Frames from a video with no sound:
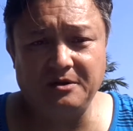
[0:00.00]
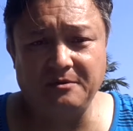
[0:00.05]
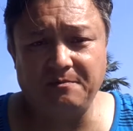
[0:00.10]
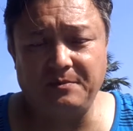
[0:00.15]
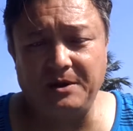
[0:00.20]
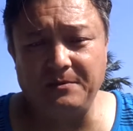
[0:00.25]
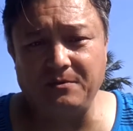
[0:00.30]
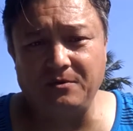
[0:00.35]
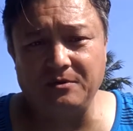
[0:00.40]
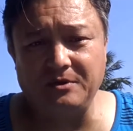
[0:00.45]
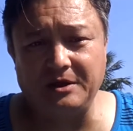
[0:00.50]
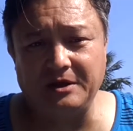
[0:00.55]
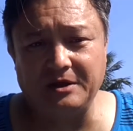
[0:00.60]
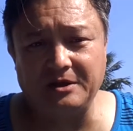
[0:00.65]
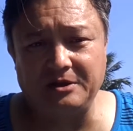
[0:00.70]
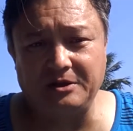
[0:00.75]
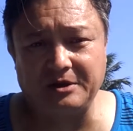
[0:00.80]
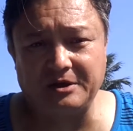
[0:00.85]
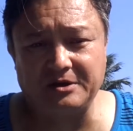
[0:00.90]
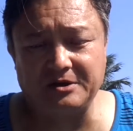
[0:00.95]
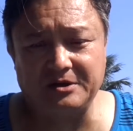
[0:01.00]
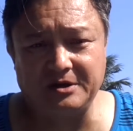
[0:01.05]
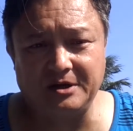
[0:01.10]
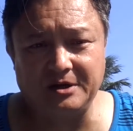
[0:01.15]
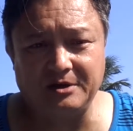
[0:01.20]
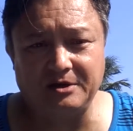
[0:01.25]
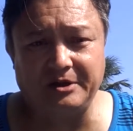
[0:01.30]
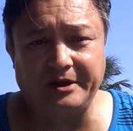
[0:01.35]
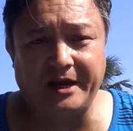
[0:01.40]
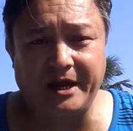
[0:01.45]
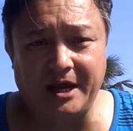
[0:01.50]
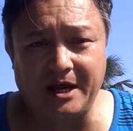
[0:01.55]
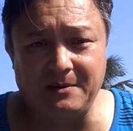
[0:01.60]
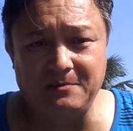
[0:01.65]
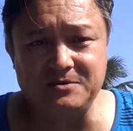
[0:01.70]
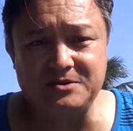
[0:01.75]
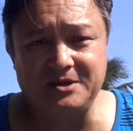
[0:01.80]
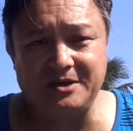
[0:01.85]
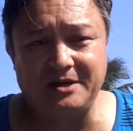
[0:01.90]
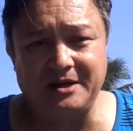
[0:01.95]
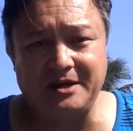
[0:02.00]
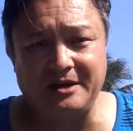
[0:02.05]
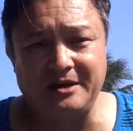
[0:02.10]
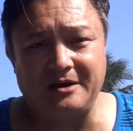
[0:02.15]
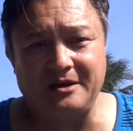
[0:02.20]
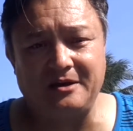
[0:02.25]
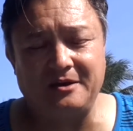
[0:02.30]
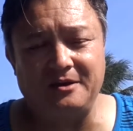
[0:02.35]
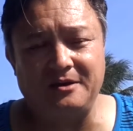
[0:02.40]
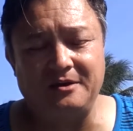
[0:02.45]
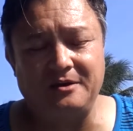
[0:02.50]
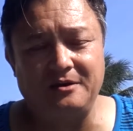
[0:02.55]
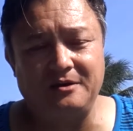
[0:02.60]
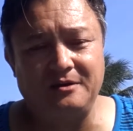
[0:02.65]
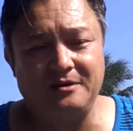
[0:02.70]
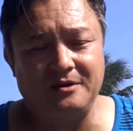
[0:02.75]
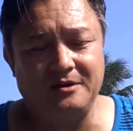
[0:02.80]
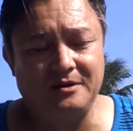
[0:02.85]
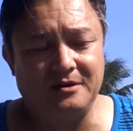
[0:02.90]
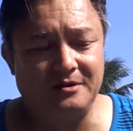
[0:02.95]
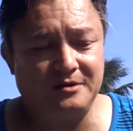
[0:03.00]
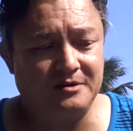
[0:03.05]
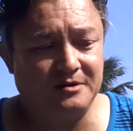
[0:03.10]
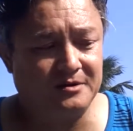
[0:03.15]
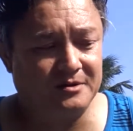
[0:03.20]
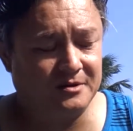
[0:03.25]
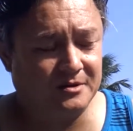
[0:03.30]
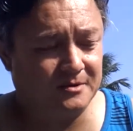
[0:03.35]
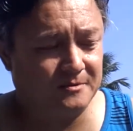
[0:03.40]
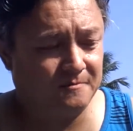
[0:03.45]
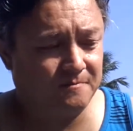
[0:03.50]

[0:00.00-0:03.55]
They're people that collect clams and